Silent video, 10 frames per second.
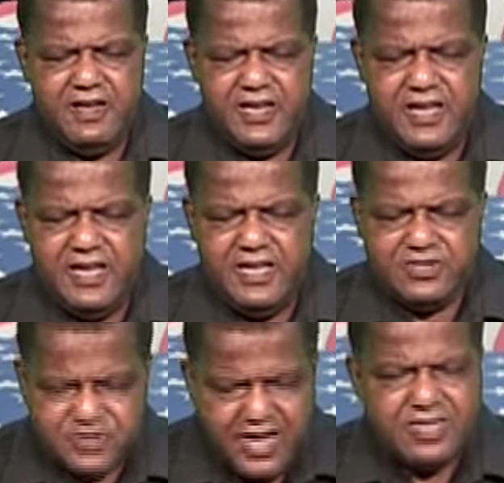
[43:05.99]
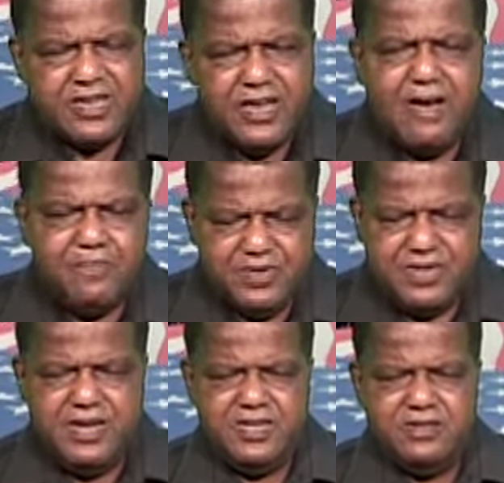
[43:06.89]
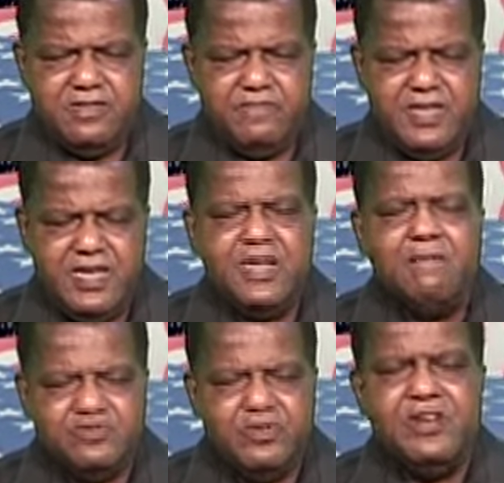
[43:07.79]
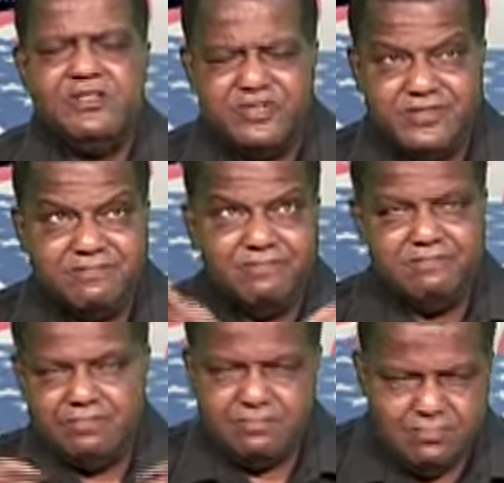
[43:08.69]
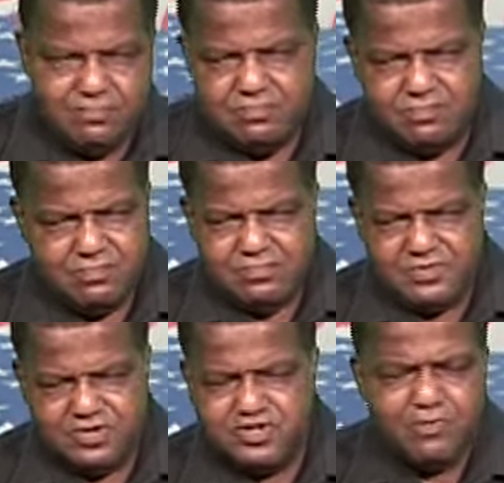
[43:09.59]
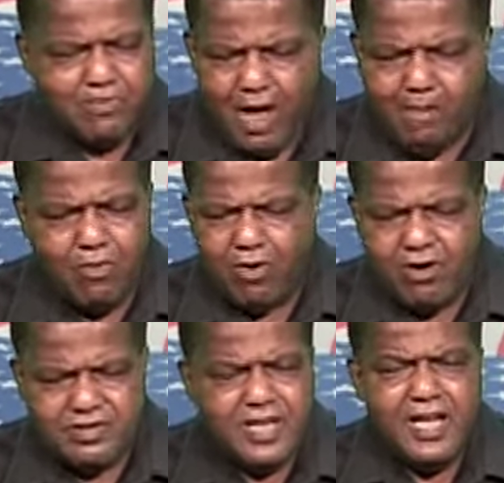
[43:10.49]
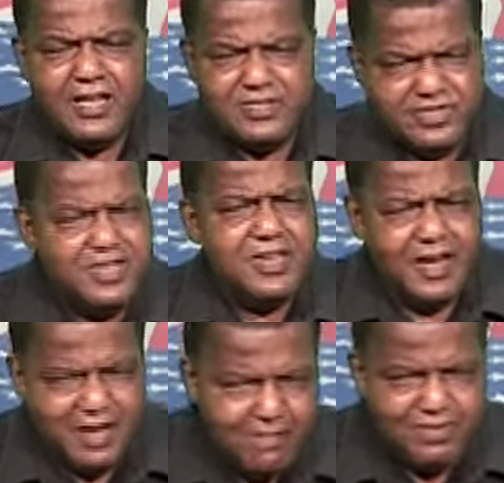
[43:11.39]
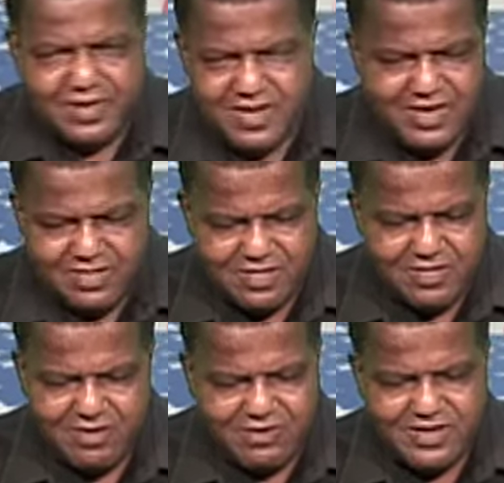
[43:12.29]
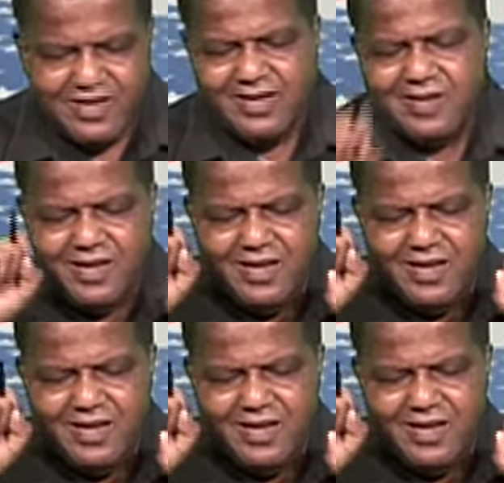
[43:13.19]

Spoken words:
It's kind of complicated, and I'm trying to, that's a proper word, decomplicate it, okay?